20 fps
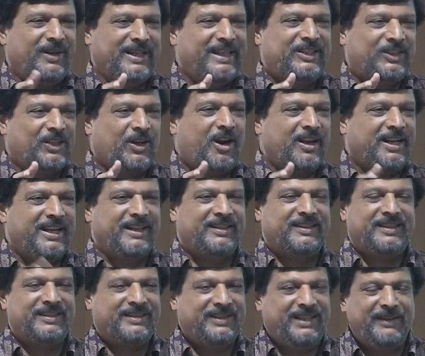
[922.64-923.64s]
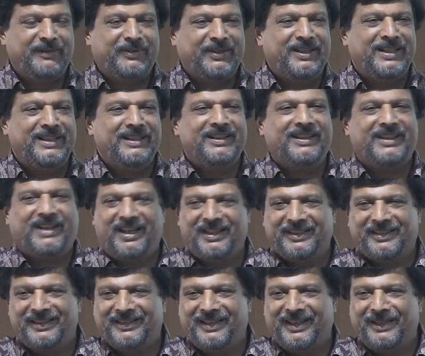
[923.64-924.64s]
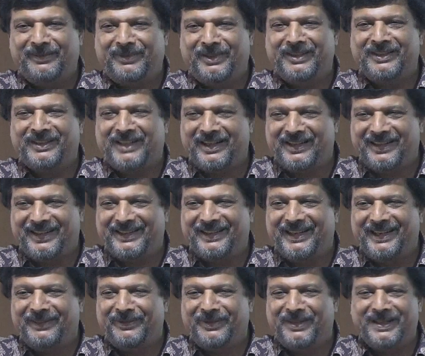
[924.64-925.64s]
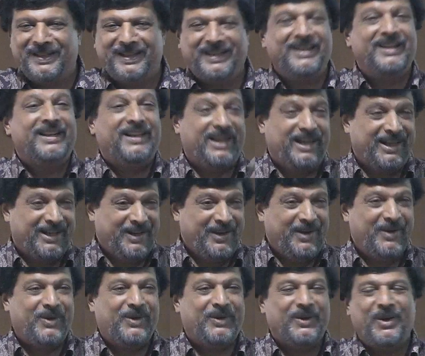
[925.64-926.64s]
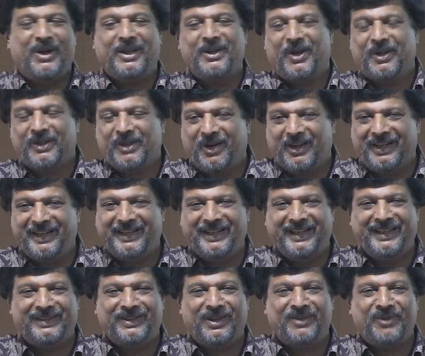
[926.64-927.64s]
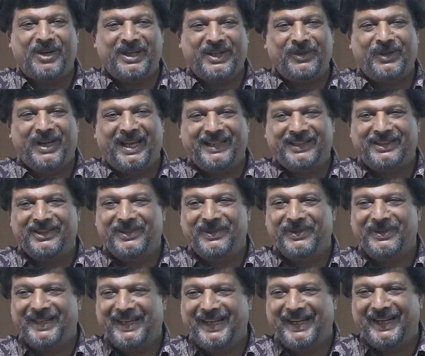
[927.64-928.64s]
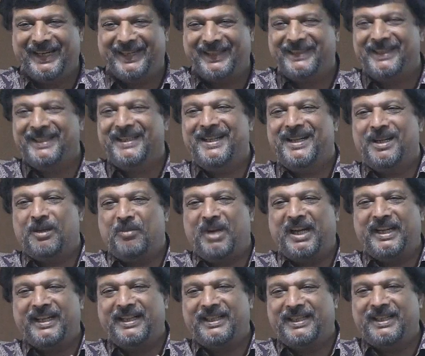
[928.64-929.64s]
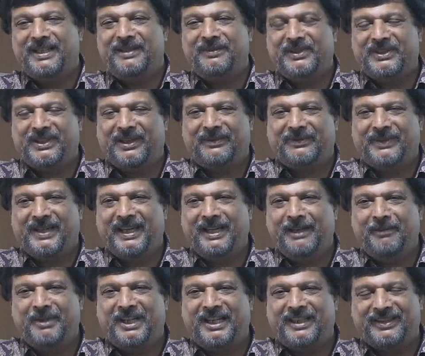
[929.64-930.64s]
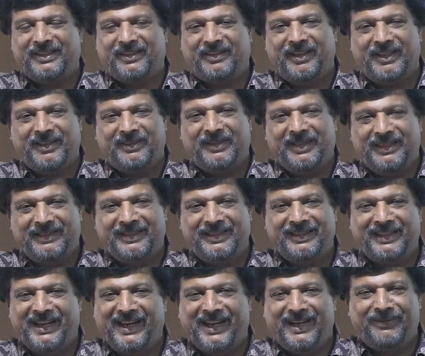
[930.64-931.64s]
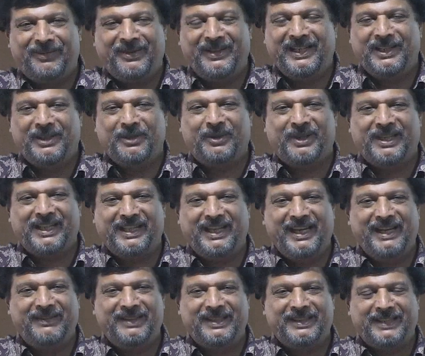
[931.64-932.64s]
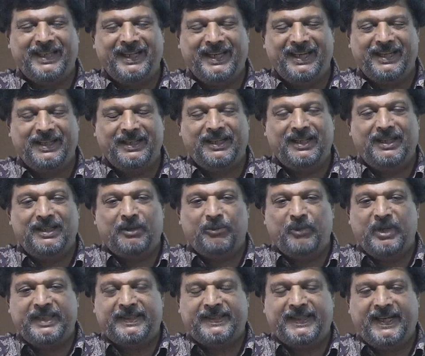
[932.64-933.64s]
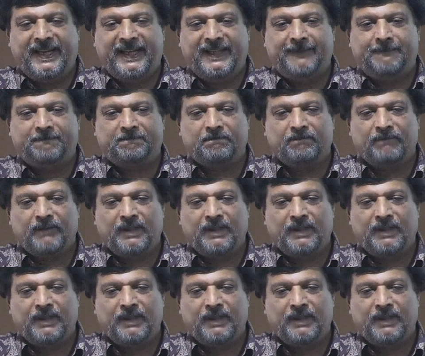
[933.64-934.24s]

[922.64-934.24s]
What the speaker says: each context is different, cultures are different, countries are different, and you are the authorities on what you like to do here. But in terms of Kiribati trying to listen carefully to what they were saying, we said,